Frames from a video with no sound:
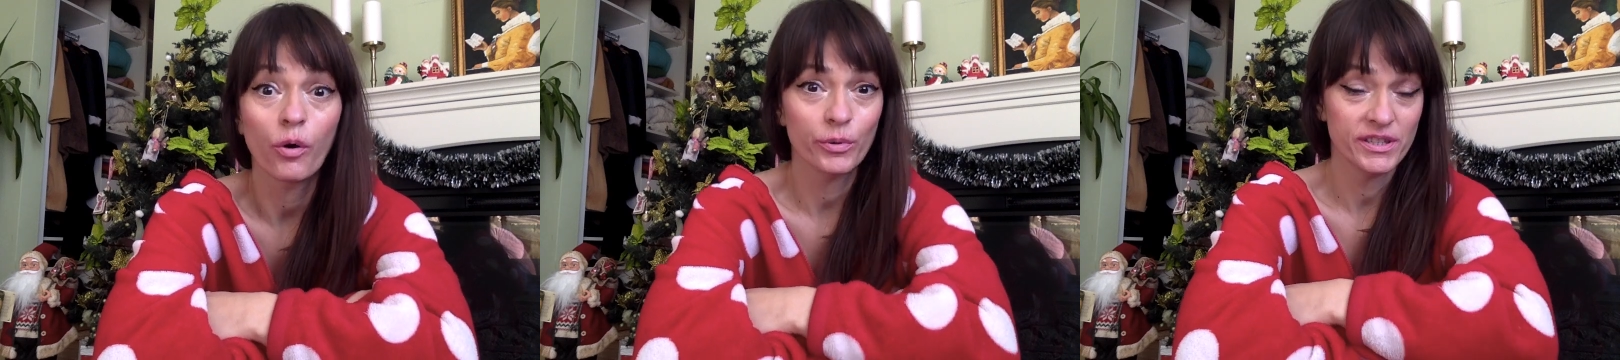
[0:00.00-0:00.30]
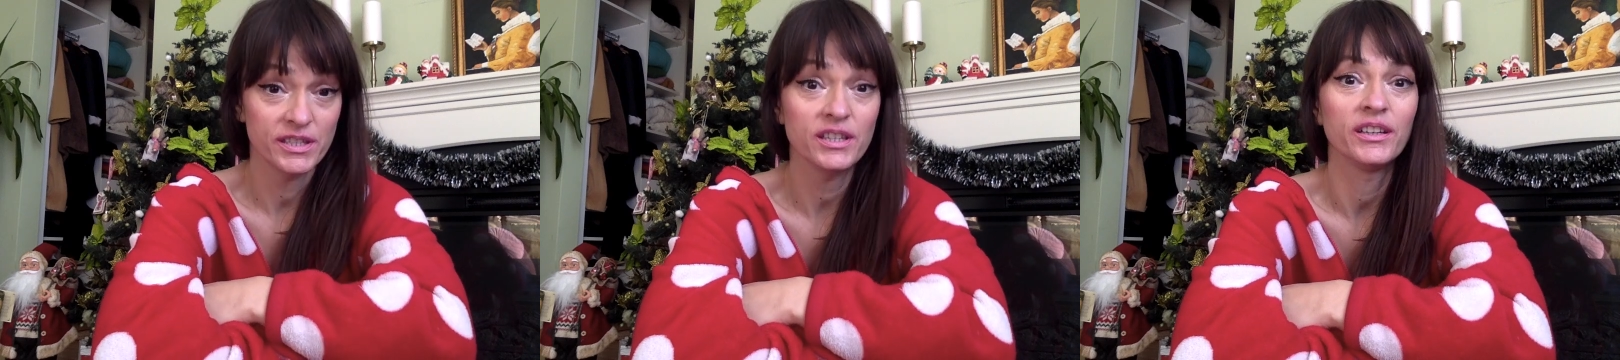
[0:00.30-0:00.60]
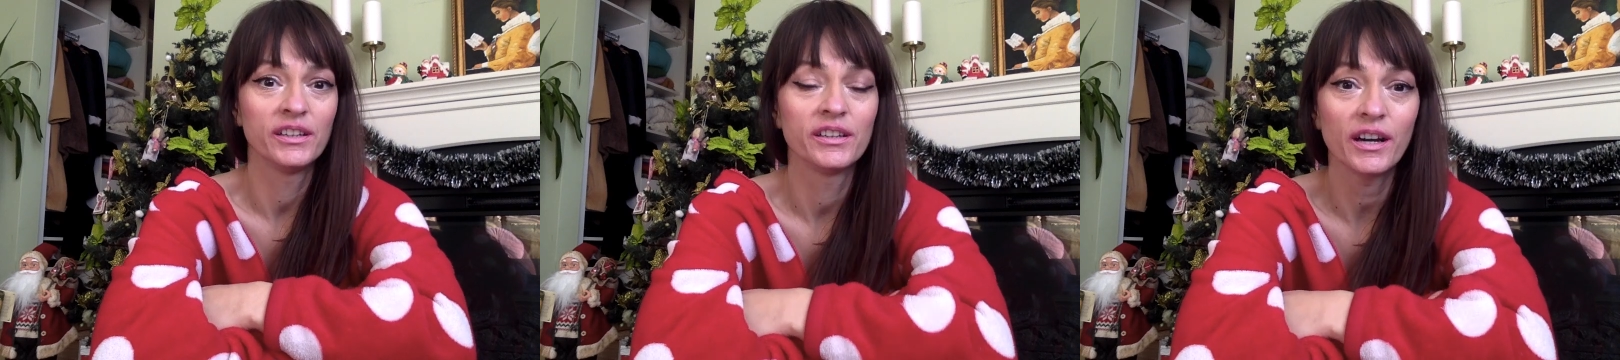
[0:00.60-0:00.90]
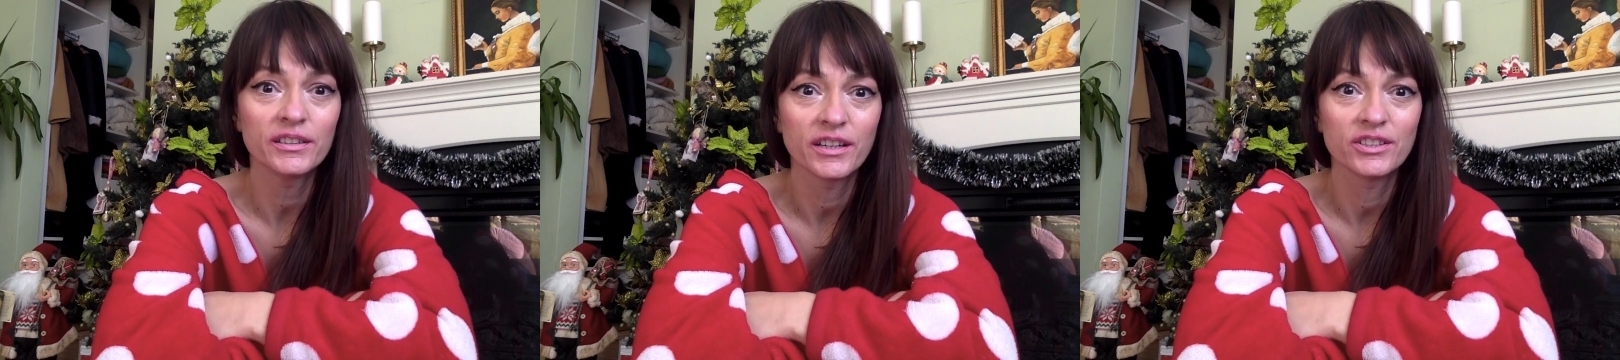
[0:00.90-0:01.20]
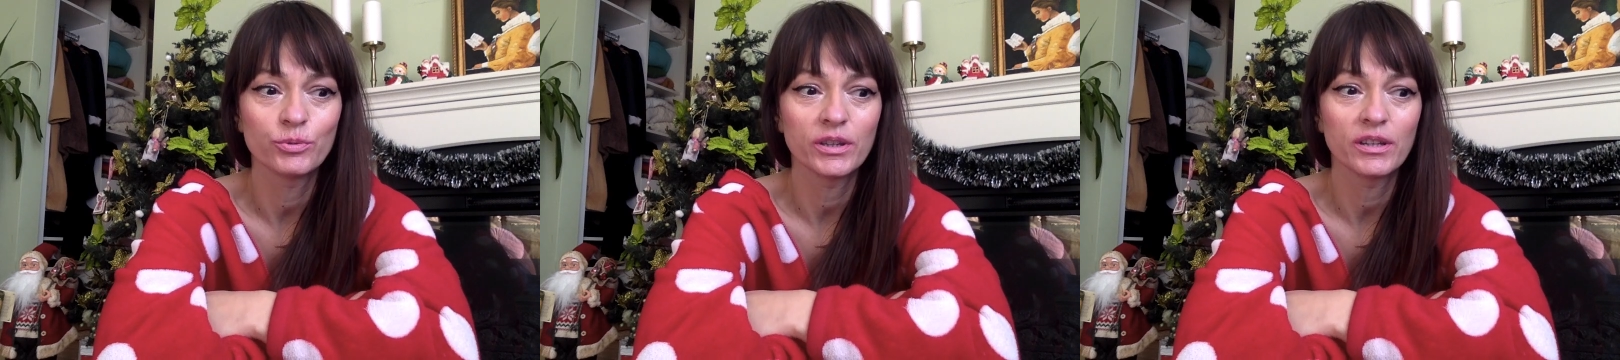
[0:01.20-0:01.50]
What we see in another
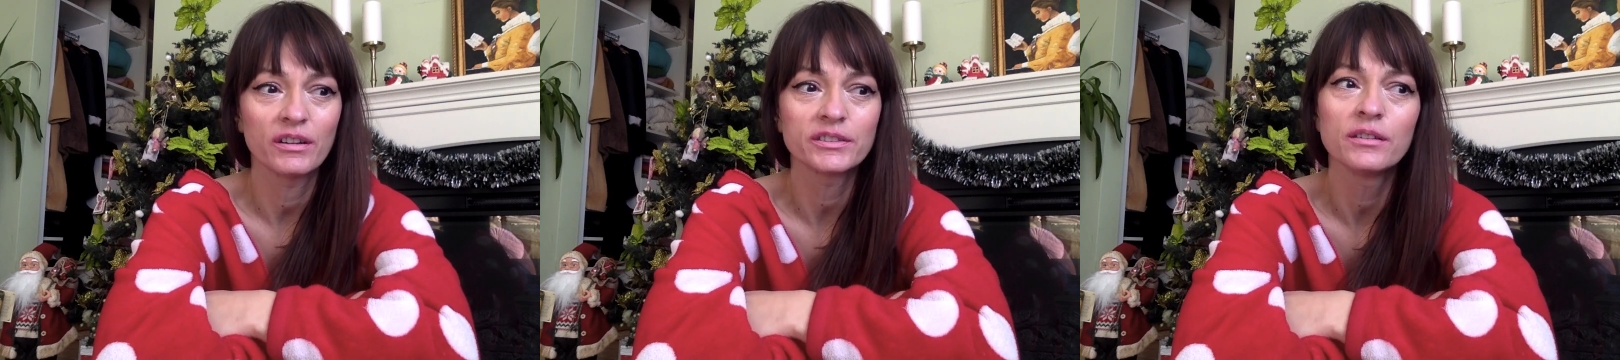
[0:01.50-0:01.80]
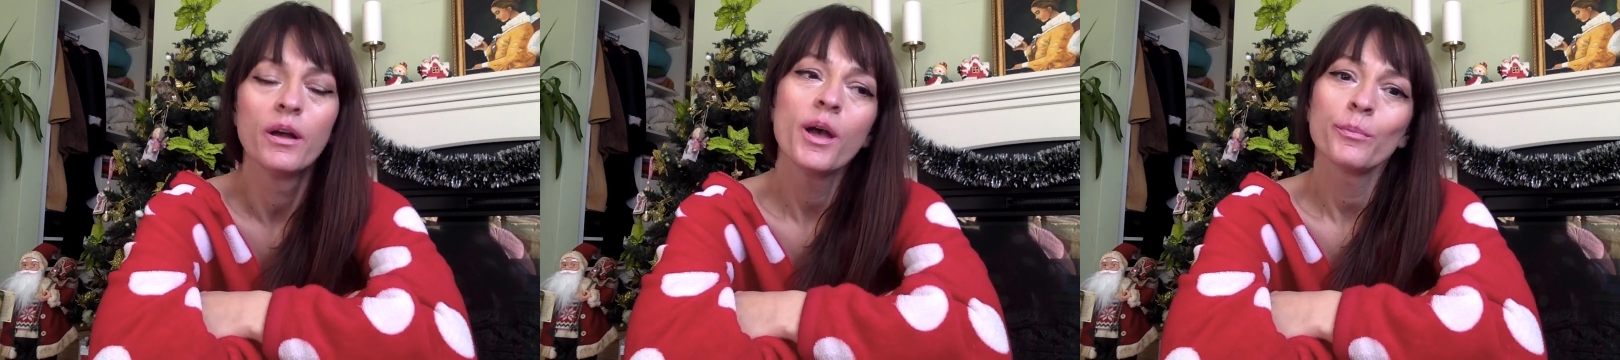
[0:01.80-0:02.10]
is within ourselves.